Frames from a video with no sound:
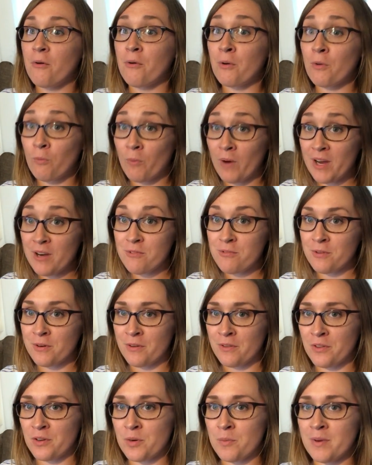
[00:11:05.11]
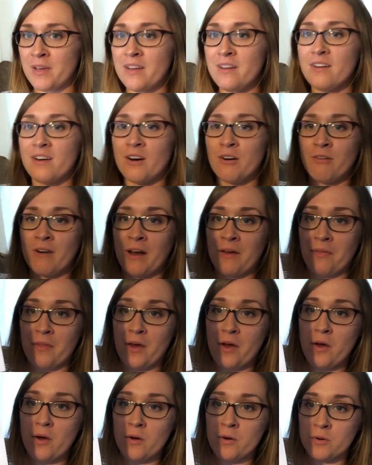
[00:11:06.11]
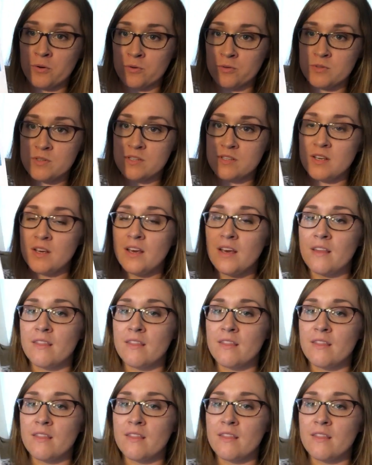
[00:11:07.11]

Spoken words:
or wait for a little bit around the hose,